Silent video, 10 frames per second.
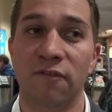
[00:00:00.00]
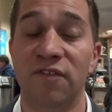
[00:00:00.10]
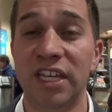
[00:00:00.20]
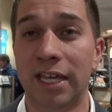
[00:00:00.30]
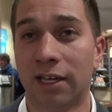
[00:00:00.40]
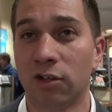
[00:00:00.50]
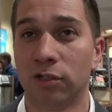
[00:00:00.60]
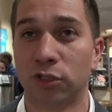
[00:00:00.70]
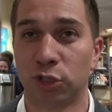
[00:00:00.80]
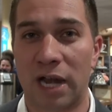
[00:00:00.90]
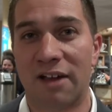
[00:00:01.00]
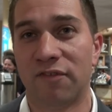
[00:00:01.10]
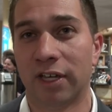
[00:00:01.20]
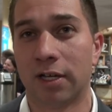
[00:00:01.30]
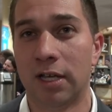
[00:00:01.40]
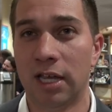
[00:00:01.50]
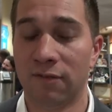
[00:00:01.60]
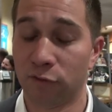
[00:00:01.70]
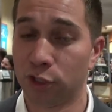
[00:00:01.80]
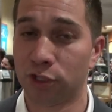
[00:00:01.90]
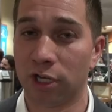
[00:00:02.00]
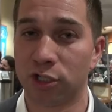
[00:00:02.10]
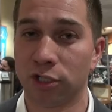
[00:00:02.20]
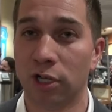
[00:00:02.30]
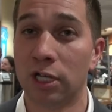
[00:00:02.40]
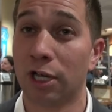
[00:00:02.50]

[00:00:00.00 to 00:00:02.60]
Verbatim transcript: vehicle traffic infrastructure